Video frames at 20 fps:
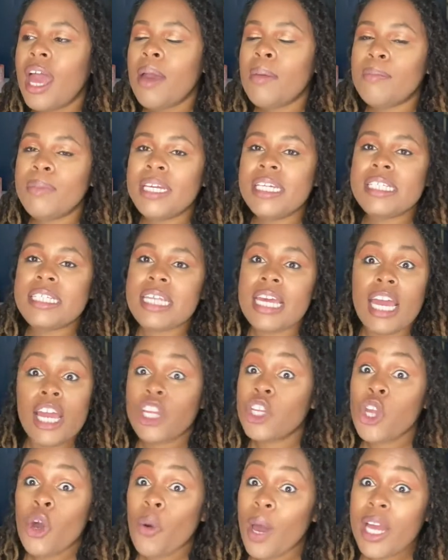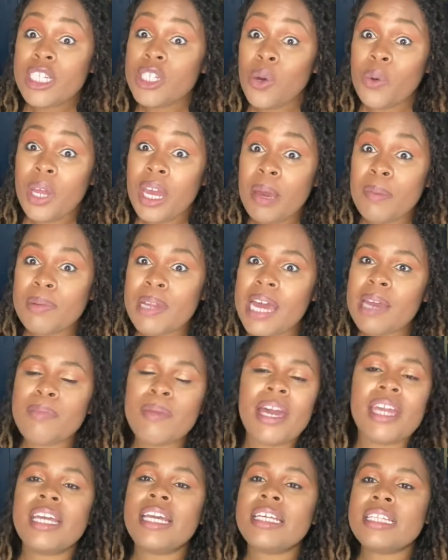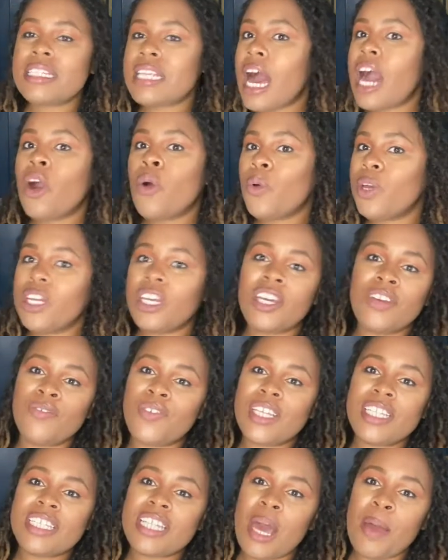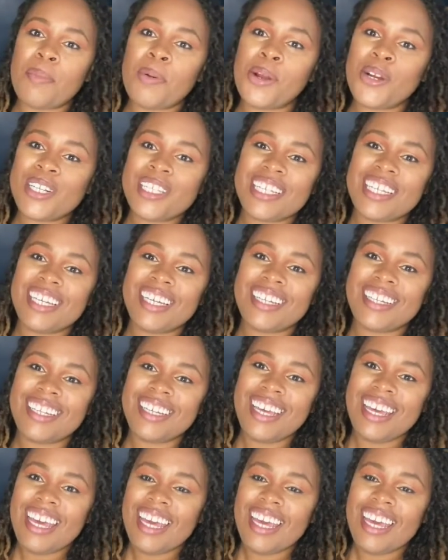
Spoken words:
me saying, no, I don't hate Black men is not going to convince that person,